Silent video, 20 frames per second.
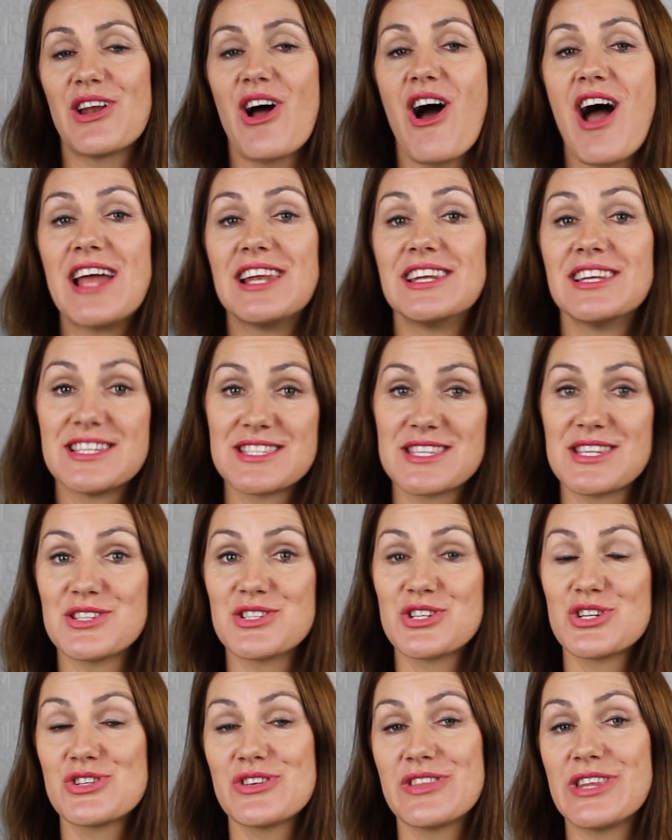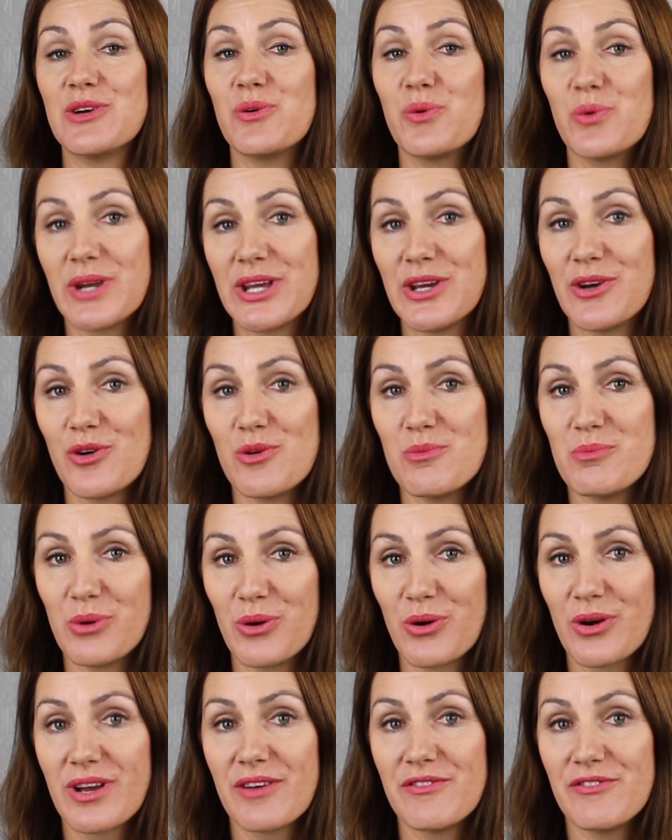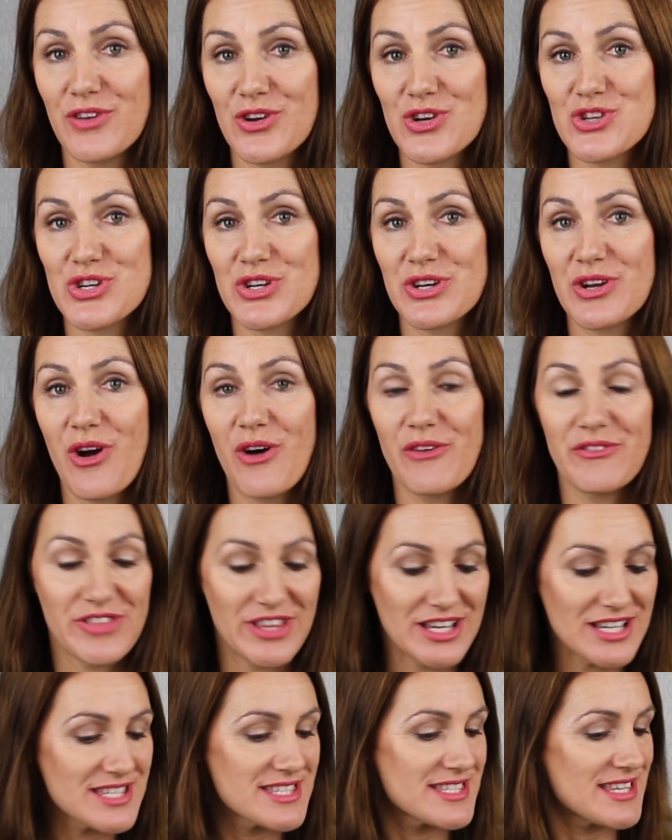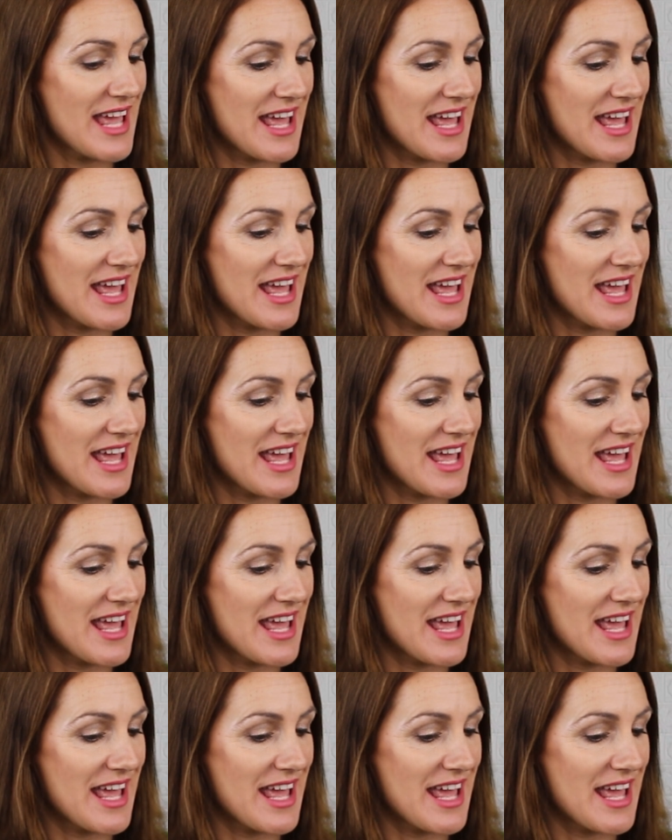that I listened to the audiobook version of this,